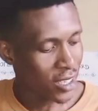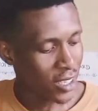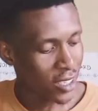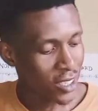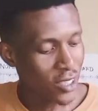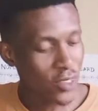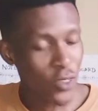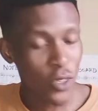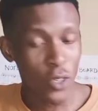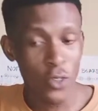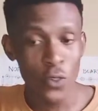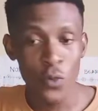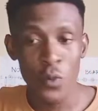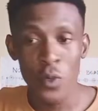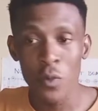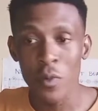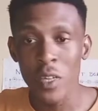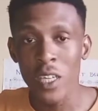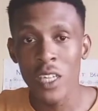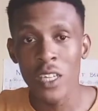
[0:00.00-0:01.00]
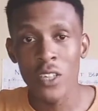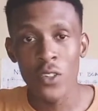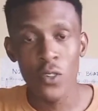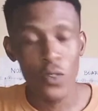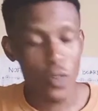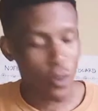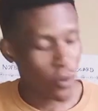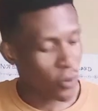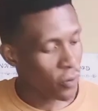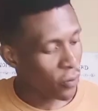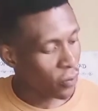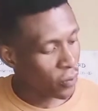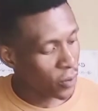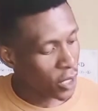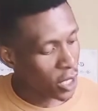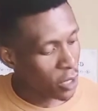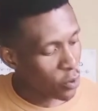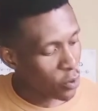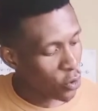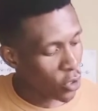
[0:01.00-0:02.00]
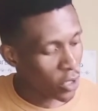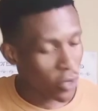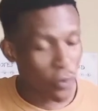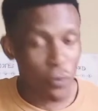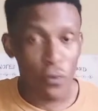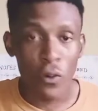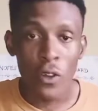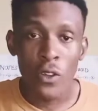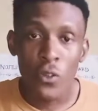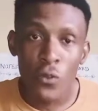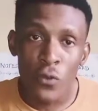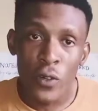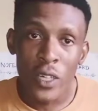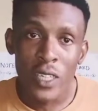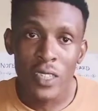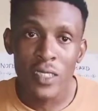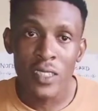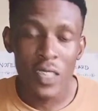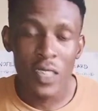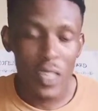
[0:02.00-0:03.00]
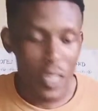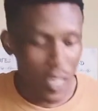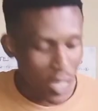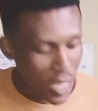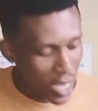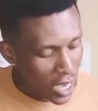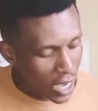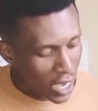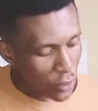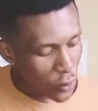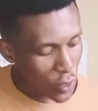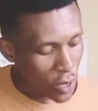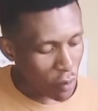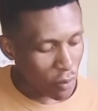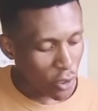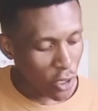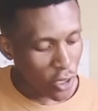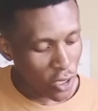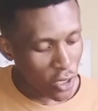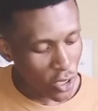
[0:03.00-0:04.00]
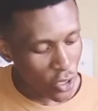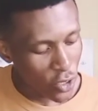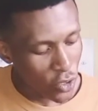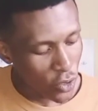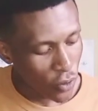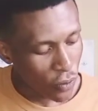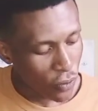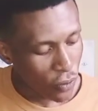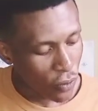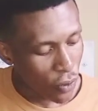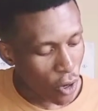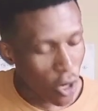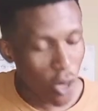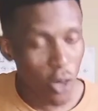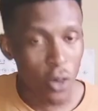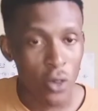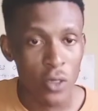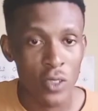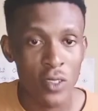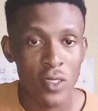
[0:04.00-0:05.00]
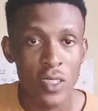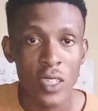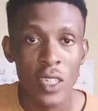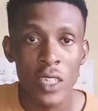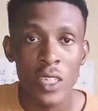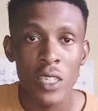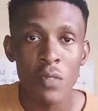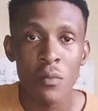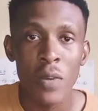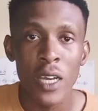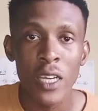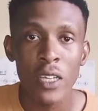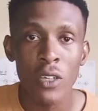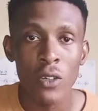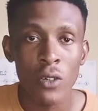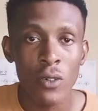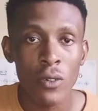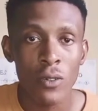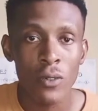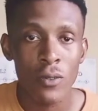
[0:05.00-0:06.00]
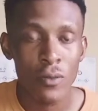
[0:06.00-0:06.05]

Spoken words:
In this song we'll be making use of the capo on the 4th fret, and we're employing the use of 4 chords: the A minor,